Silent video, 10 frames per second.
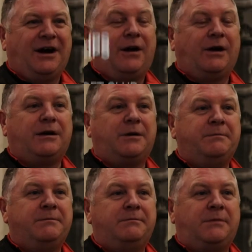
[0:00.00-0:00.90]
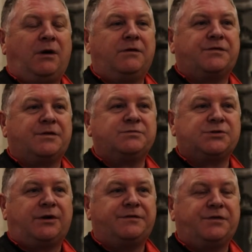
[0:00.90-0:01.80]
Hi, I'm Mark from
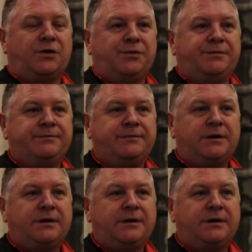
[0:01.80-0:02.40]
Typhon